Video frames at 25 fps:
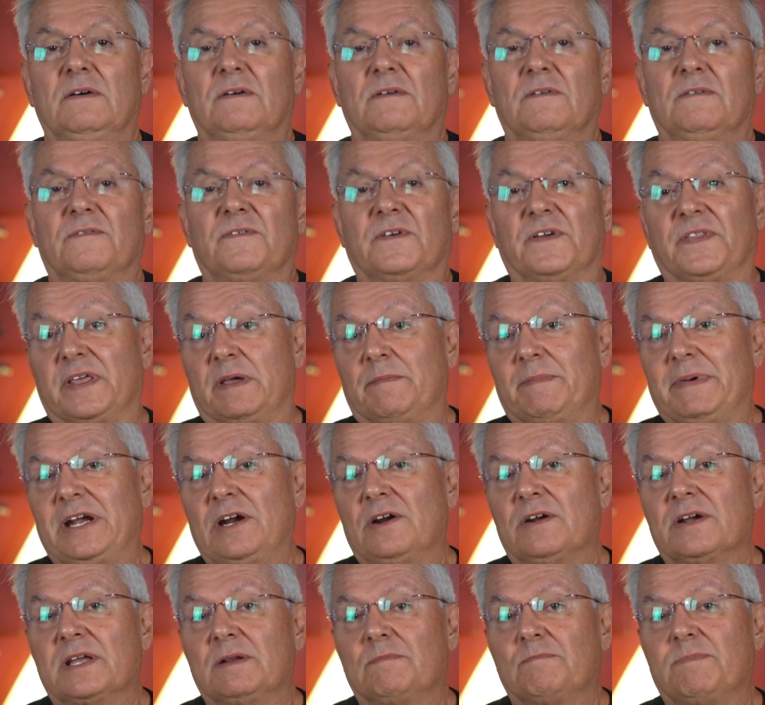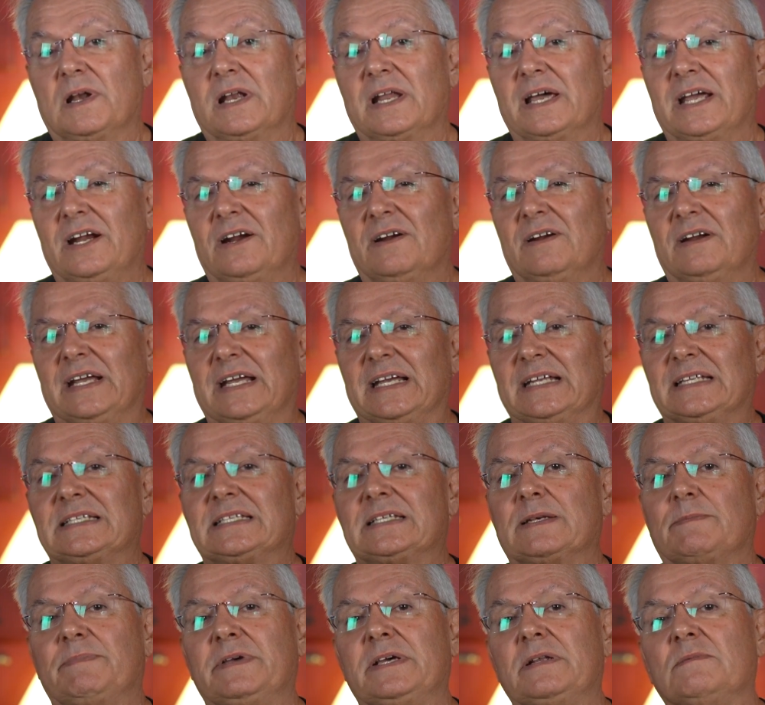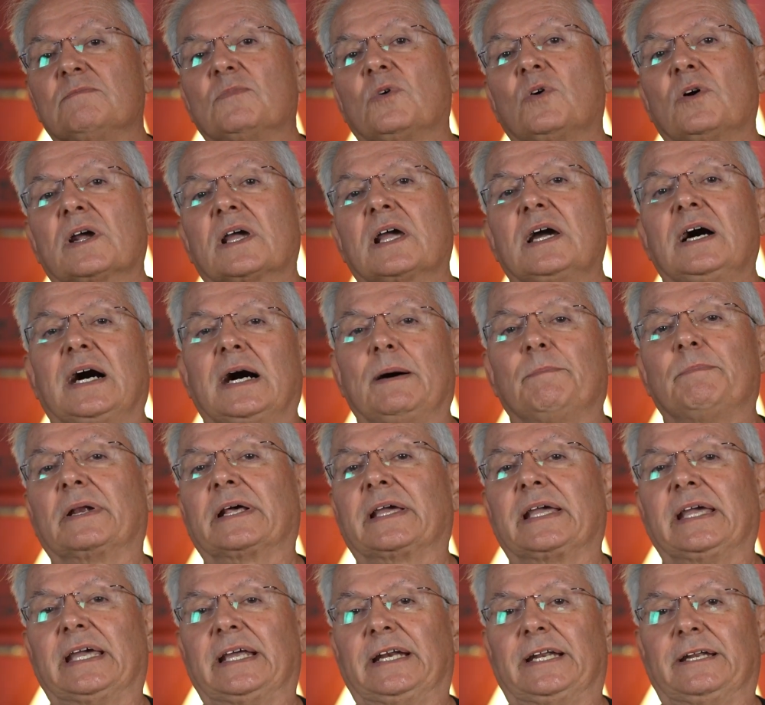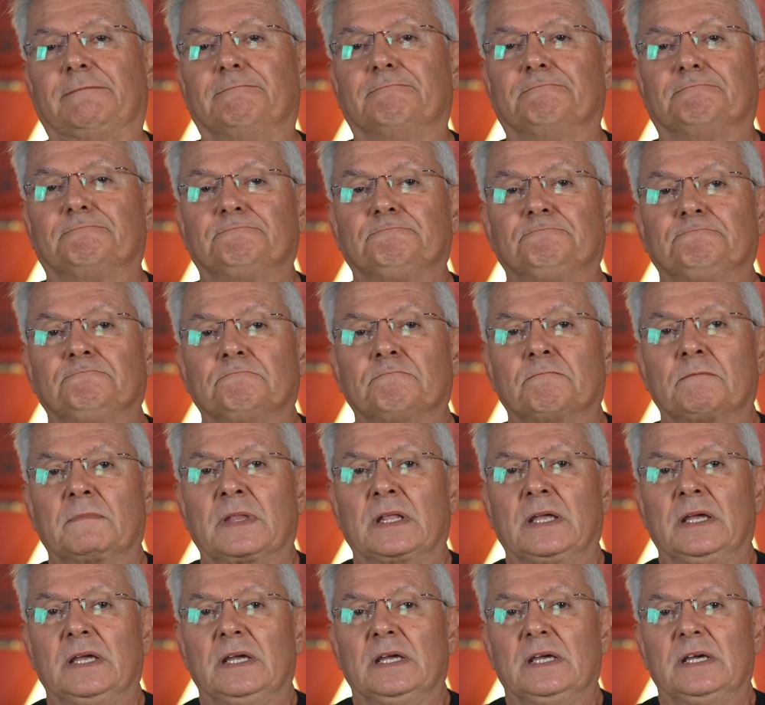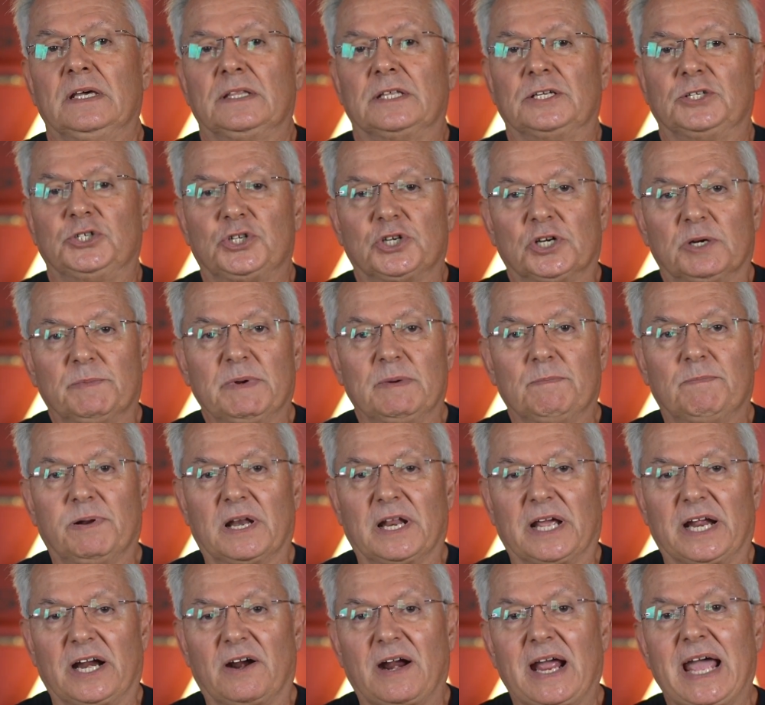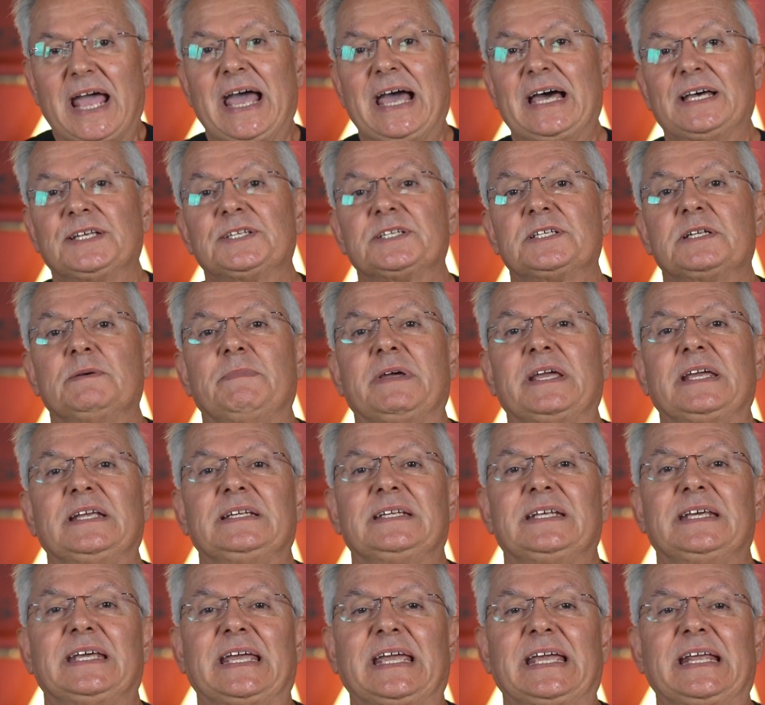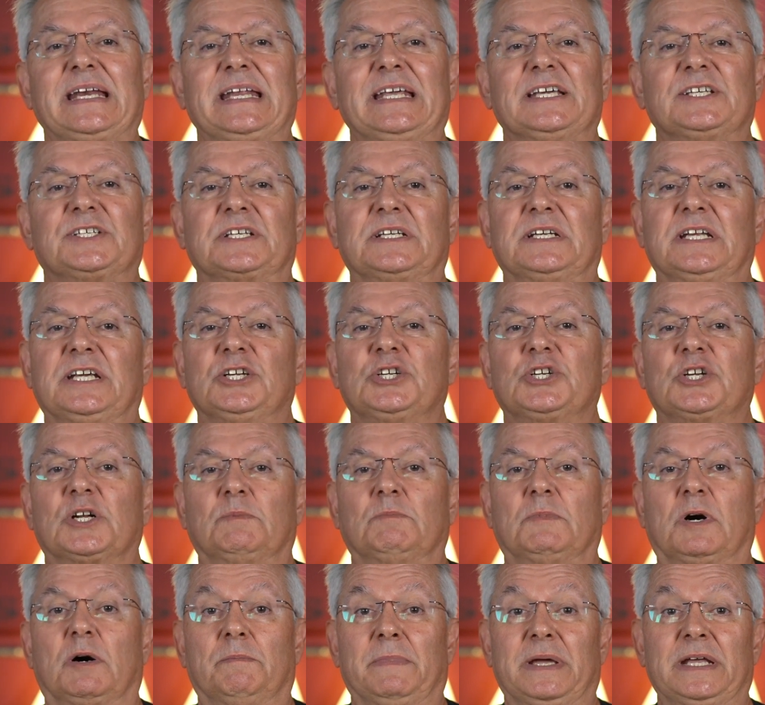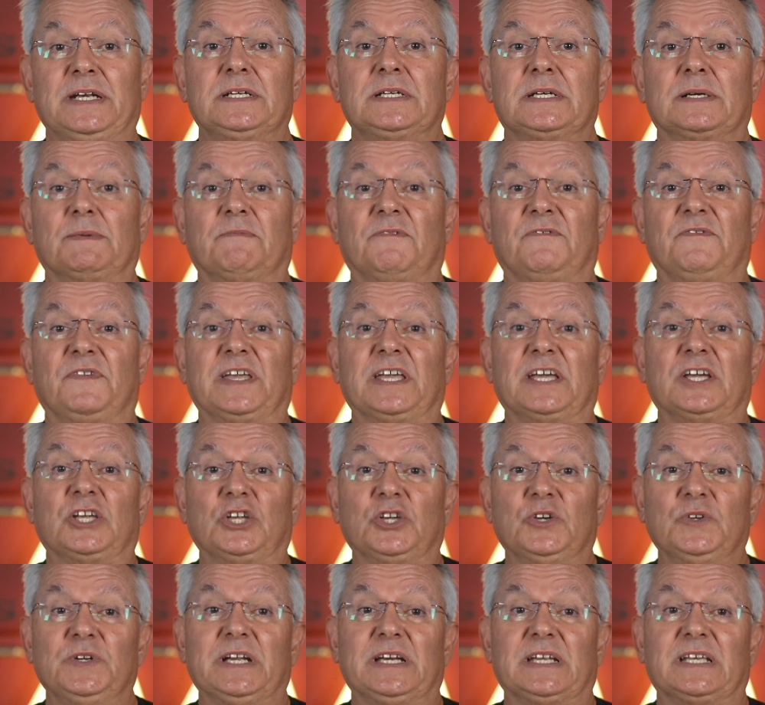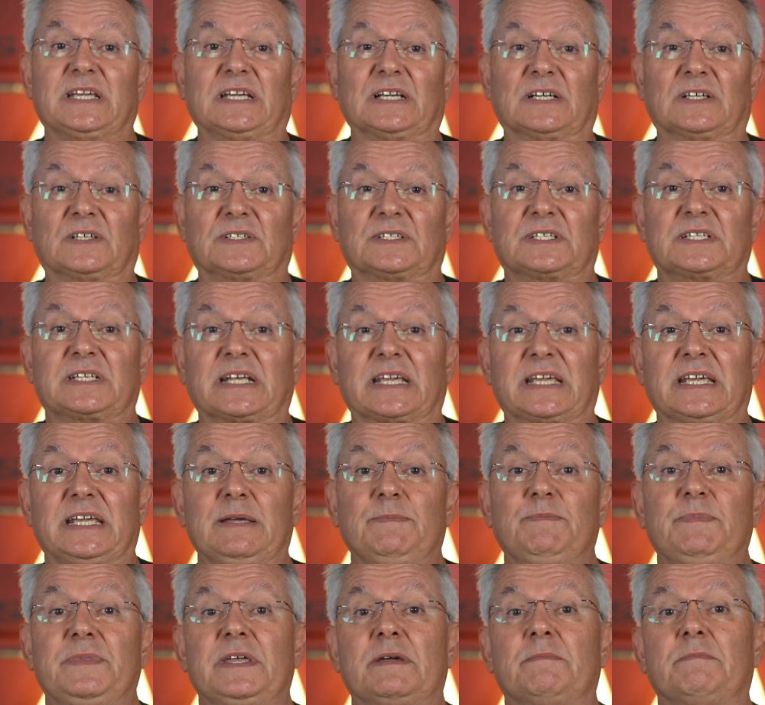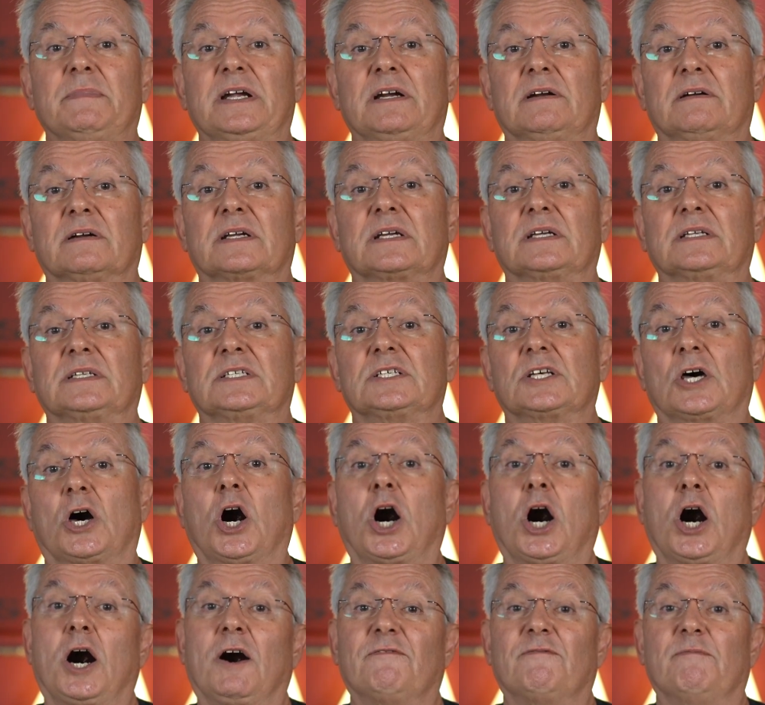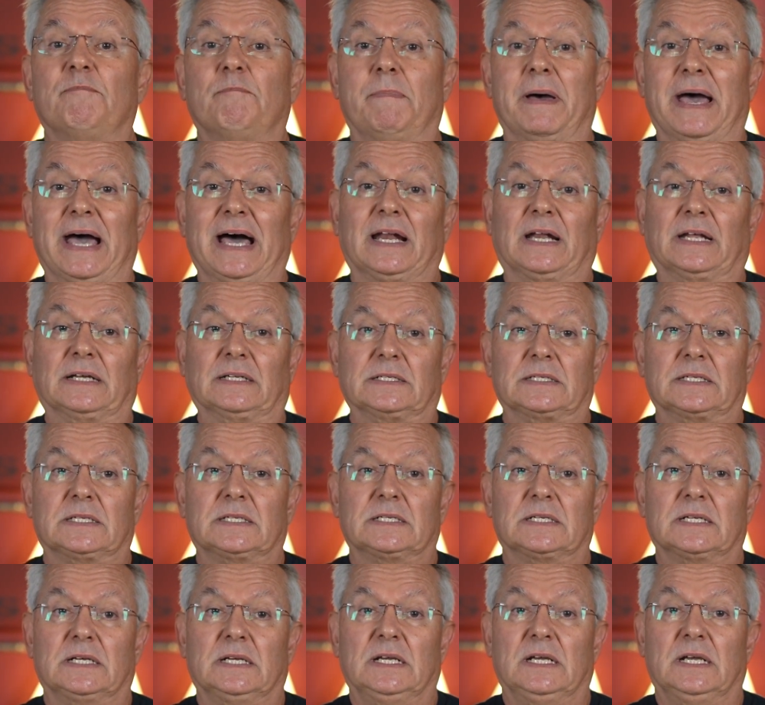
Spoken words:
For the American player, it's a bit more complicated. The German player has to maintain his initial momentum via unit kills to keep the Americans off balance.